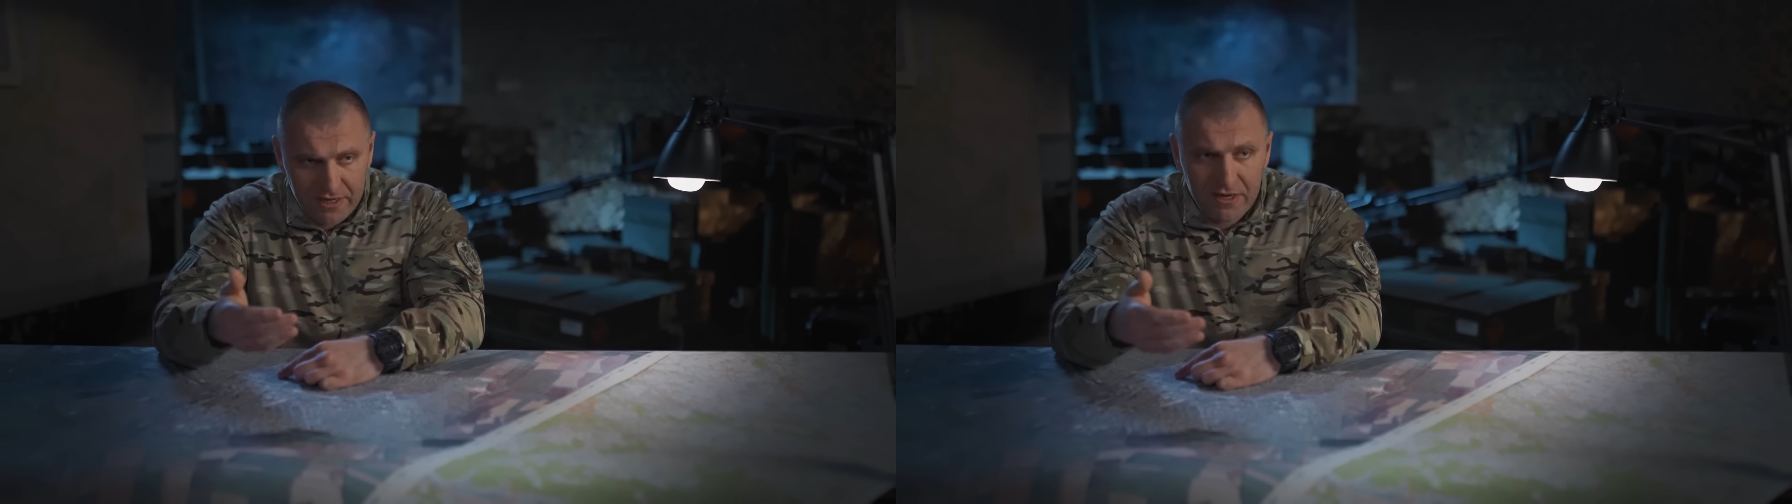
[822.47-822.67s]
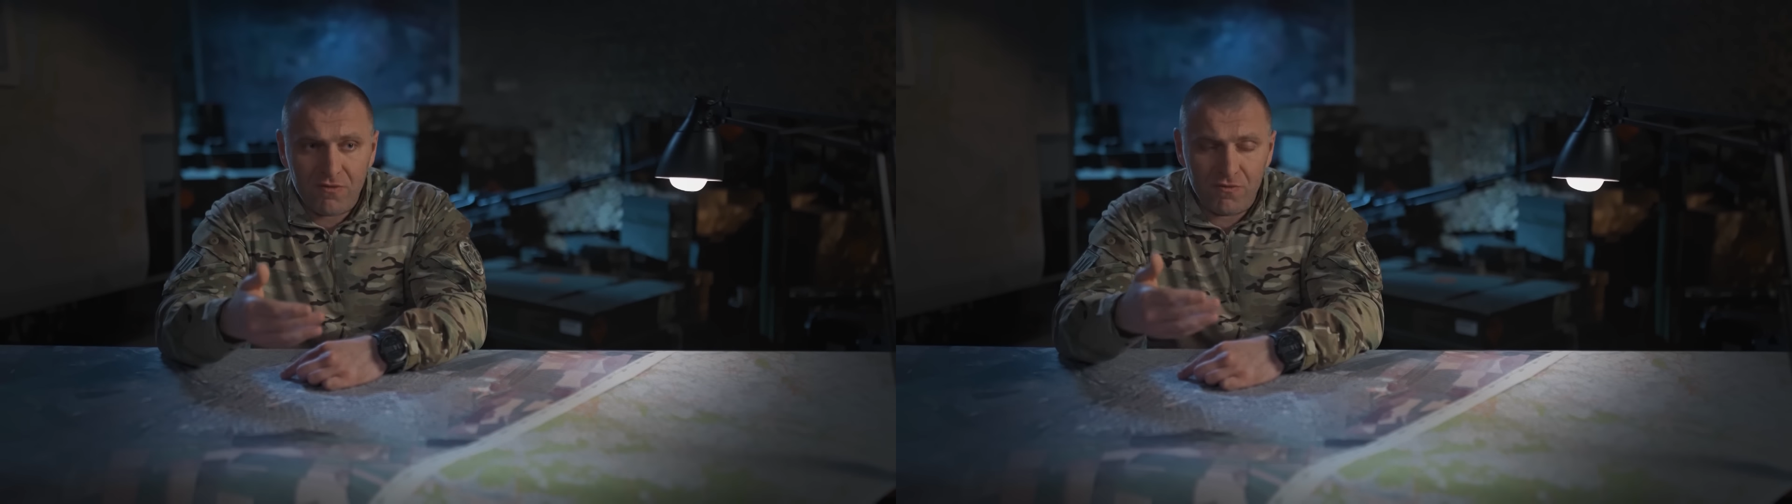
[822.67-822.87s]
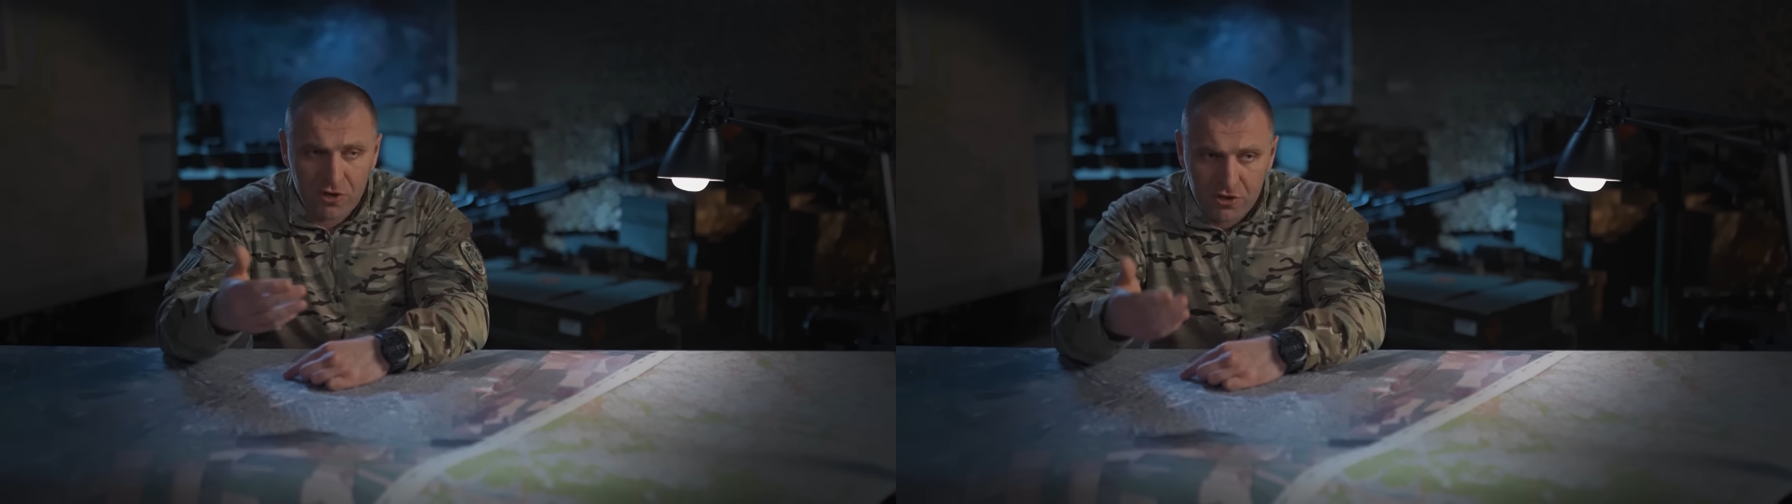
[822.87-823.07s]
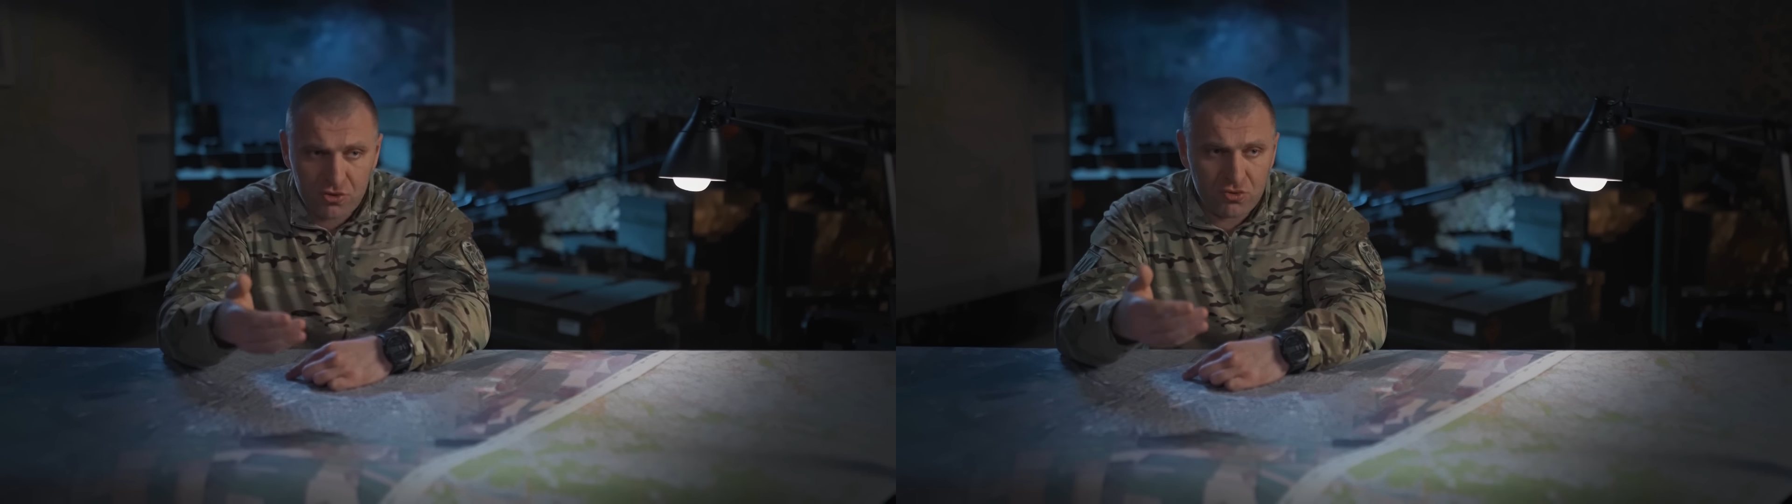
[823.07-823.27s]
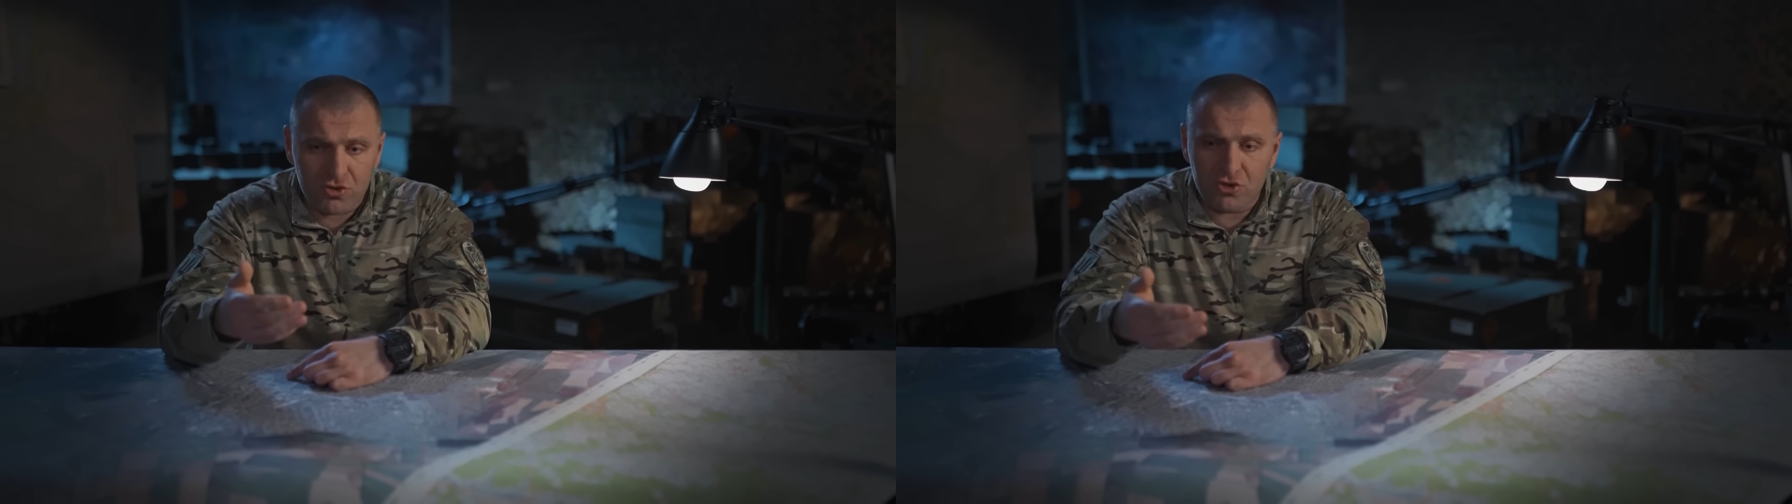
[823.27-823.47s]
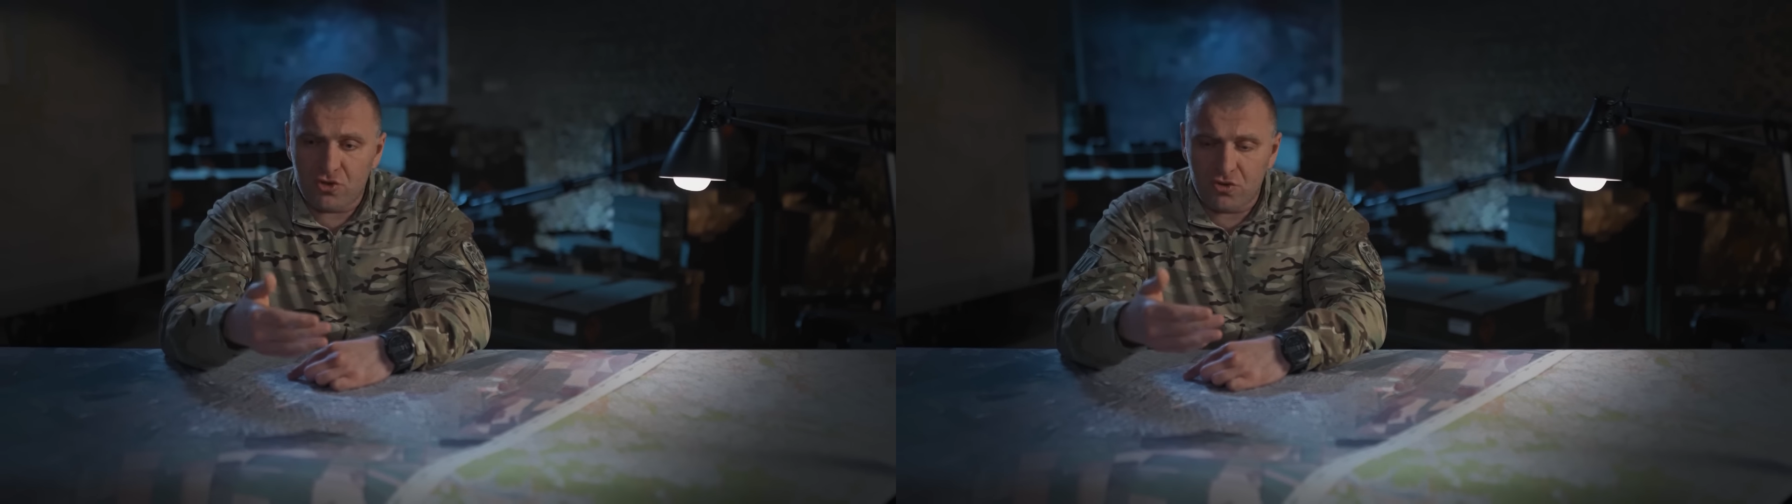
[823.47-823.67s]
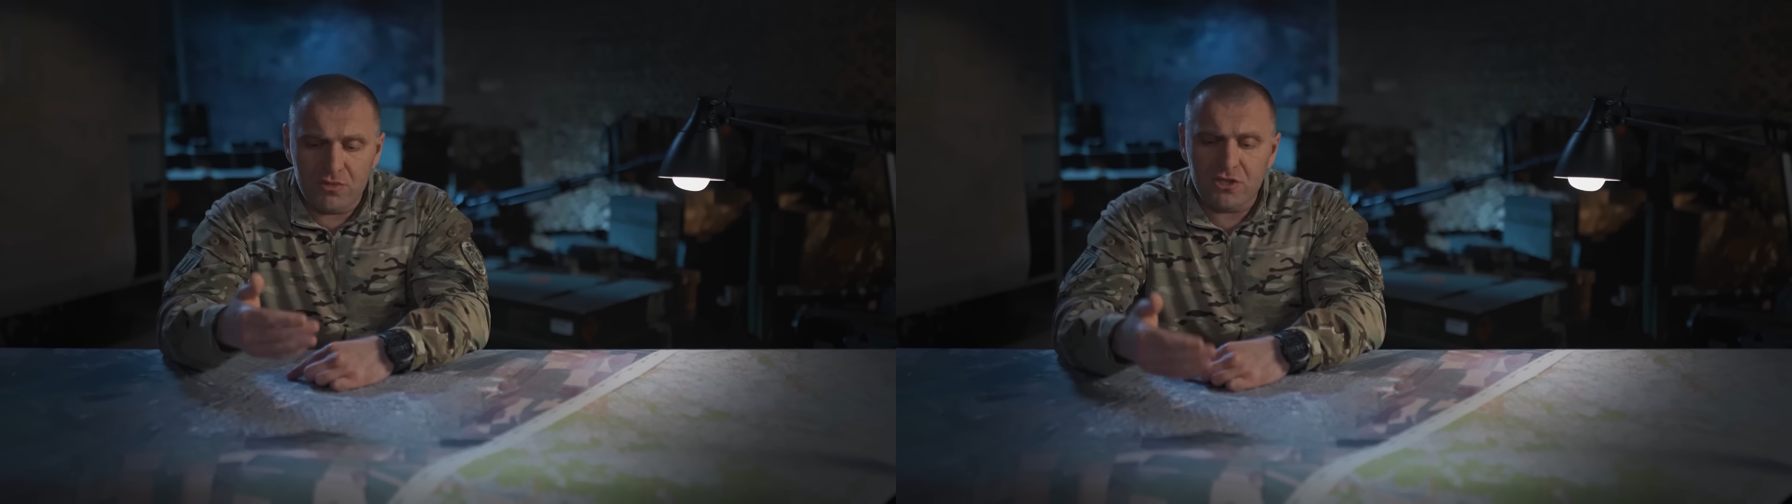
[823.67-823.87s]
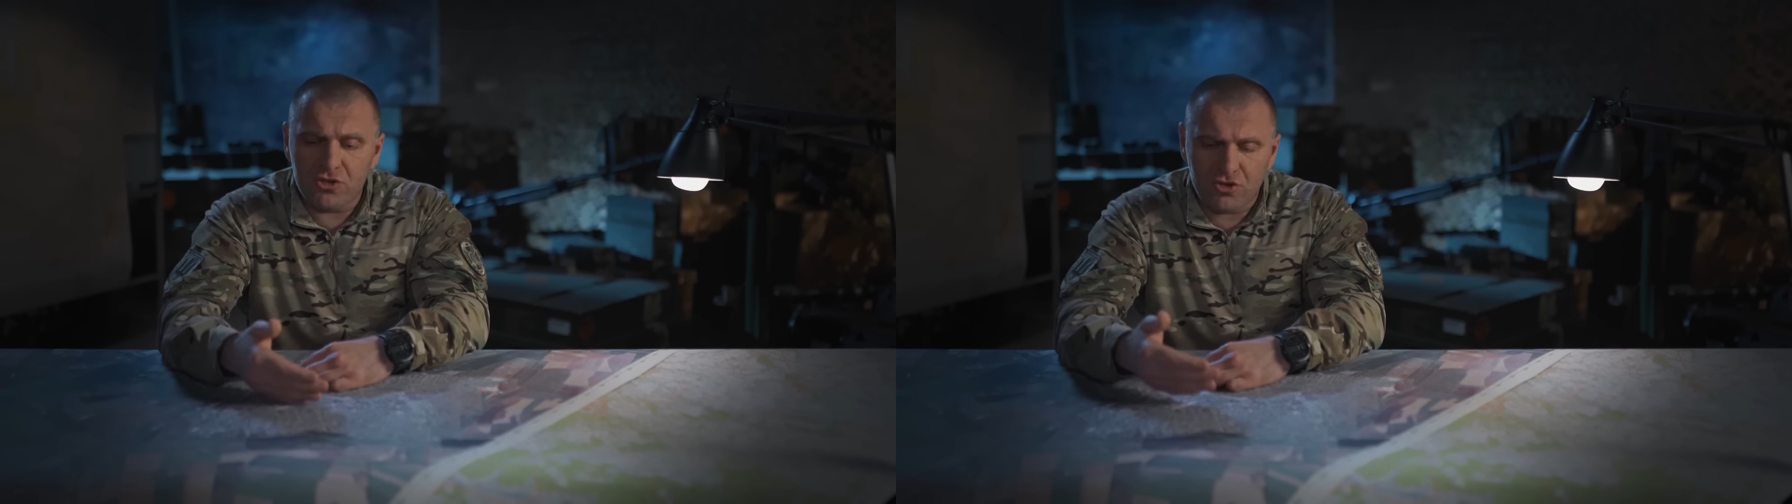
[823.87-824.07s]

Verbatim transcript: also adjust fire.